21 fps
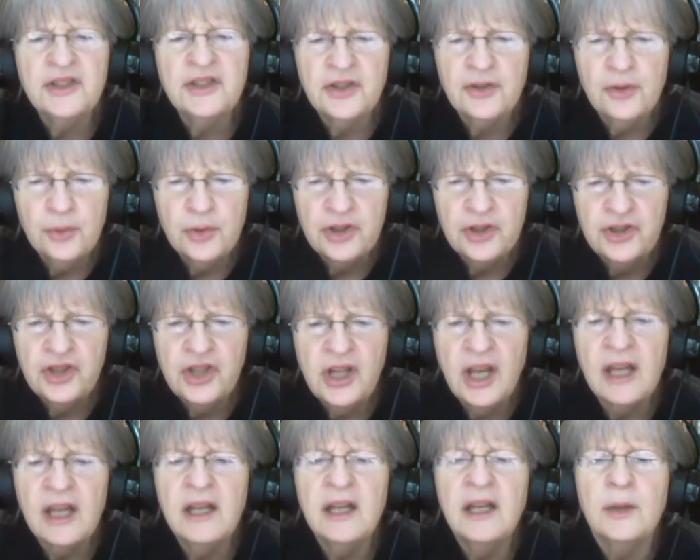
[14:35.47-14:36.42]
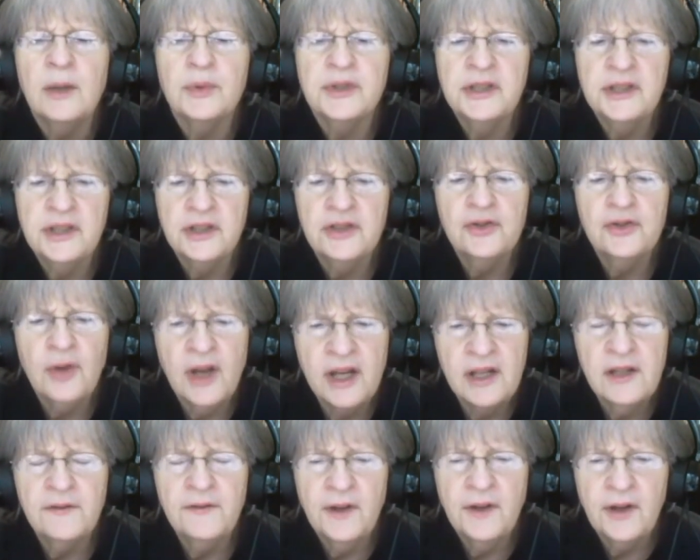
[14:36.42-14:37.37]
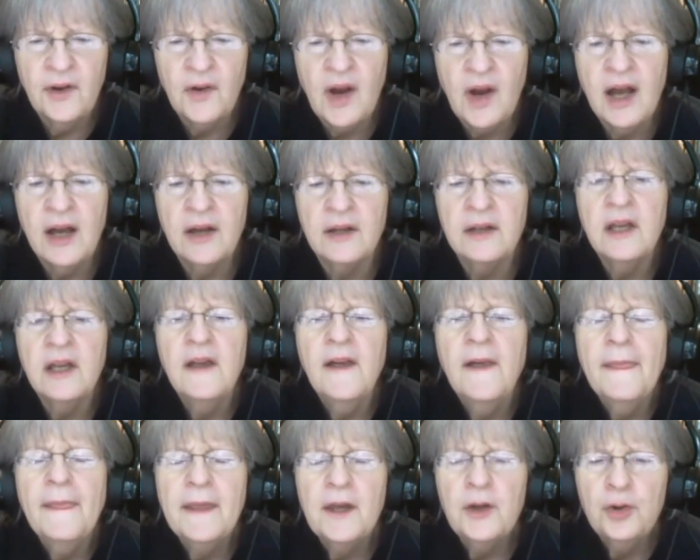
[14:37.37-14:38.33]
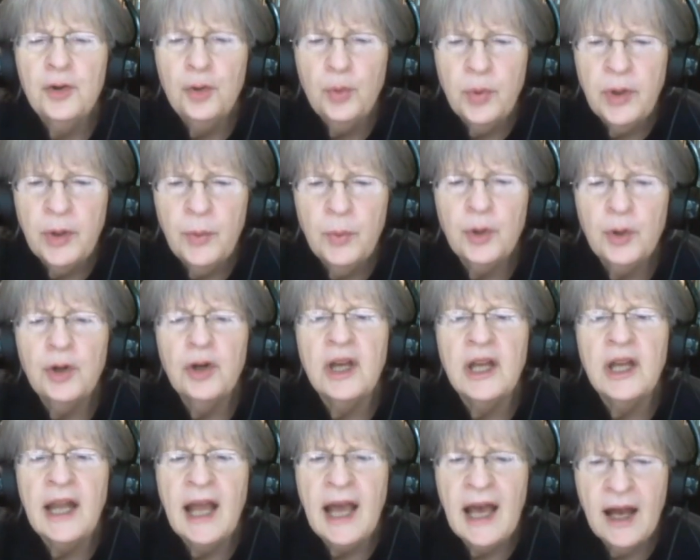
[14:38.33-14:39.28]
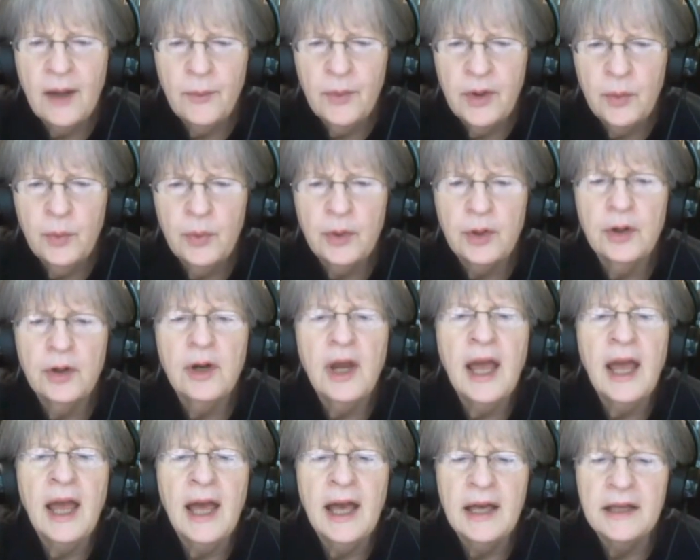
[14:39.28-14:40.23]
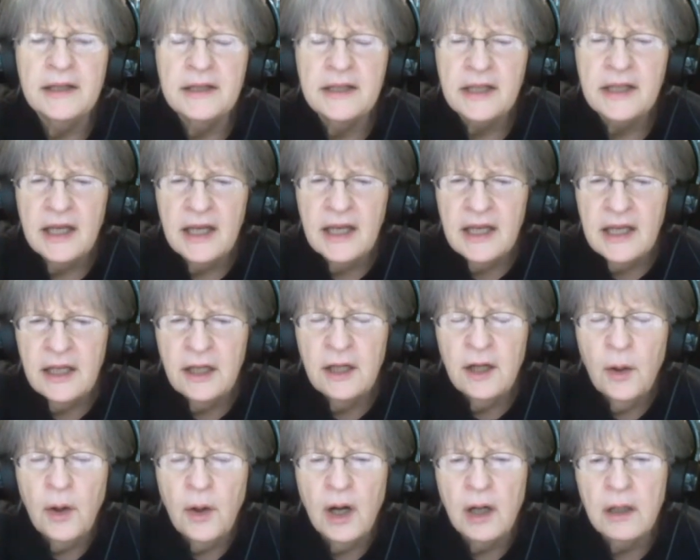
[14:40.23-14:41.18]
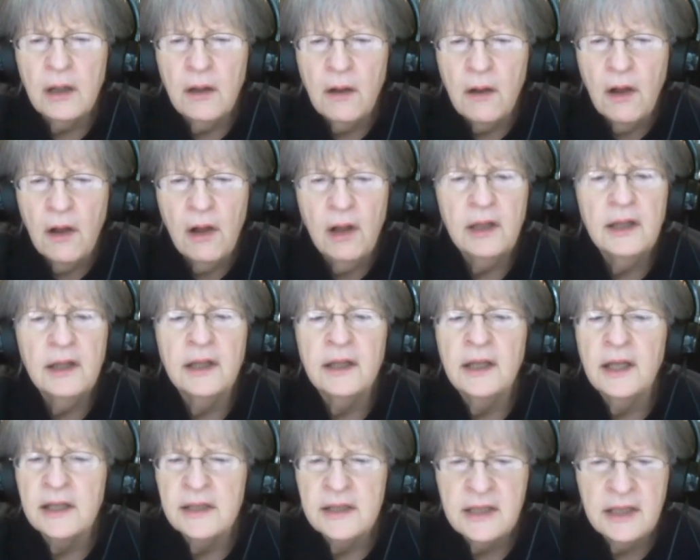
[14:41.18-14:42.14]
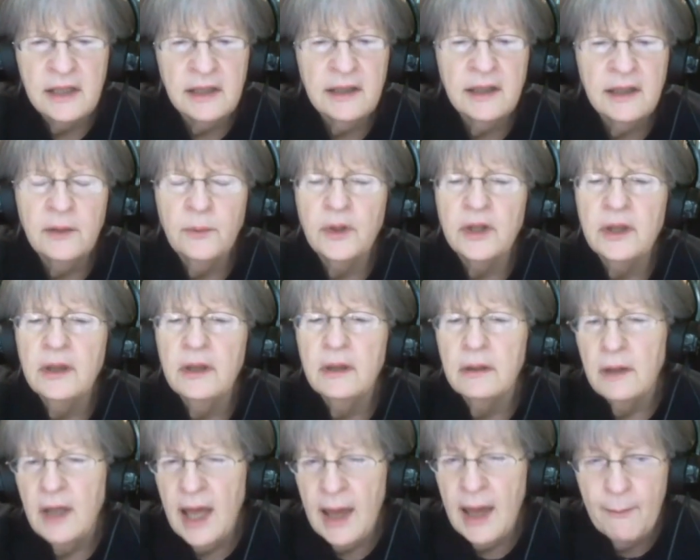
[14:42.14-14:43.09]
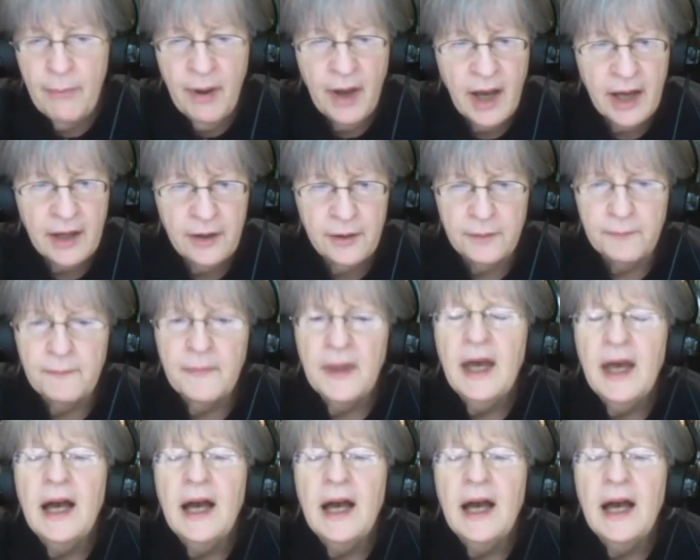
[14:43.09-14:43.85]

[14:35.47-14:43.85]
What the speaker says: So Christianity was still trying to figure out who we were and how we were and, you know, our call, and then dealing with empire.